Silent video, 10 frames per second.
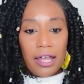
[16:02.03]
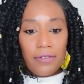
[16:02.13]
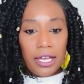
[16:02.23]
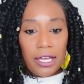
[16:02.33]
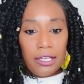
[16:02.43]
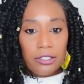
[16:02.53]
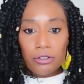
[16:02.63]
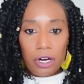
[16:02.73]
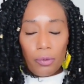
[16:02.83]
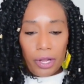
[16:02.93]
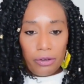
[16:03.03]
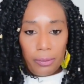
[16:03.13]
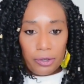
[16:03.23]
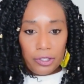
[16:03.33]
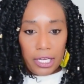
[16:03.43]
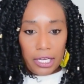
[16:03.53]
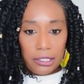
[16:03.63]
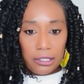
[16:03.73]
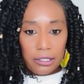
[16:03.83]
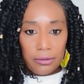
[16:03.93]
is, or are we on number
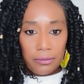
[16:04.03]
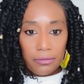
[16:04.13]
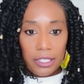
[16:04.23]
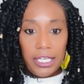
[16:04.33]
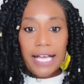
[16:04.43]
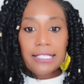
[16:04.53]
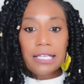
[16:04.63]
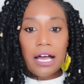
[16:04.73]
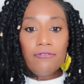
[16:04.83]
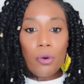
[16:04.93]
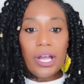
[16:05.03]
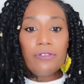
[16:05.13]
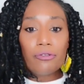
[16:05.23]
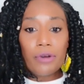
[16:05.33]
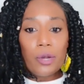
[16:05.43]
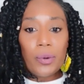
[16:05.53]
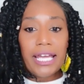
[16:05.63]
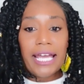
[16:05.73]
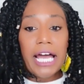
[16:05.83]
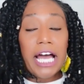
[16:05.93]
6? Yes, avoid frequent
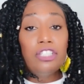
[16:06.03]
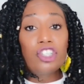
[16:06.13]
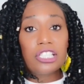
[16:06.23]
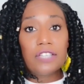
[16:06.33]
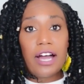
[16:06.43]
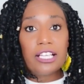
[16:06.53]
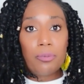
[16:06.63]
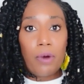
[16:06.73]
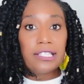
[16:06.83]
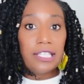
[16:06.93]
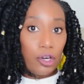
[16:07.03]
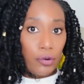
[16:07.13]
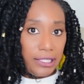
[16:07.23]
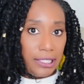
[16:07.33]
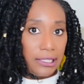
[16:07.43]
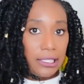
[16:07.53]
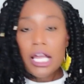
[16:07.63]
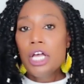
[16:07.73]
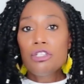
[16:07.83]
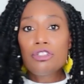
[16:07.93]
and unjustified price increases.
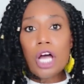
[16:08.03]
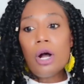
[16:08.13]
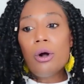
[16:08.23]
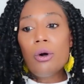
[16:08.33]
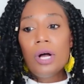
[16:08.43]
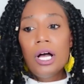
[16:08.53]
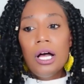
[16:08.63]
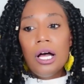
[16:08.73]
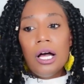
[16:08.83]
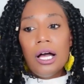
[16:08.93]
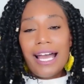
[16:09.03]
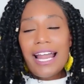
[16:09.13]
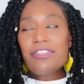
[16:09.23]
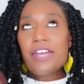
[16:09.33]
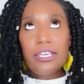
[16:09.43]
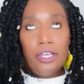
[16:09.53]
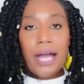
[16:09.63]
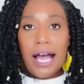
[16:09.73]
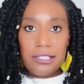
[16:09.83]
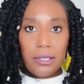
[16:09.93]
So, and I think you
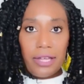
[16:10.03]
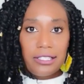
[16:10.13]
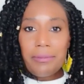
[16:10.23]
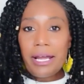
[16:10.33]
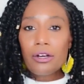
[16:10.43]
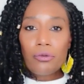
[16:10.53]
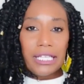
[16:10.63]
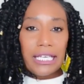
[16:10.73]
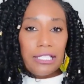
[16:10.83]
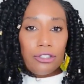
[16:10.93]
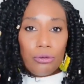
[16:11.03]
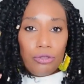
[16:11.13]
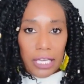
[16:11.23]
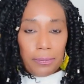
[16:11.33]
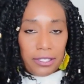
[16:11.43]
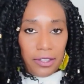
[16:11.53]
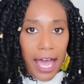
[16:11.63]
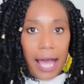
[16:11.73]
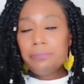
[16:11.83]
guys know that. So I'm not going to really get too deep into that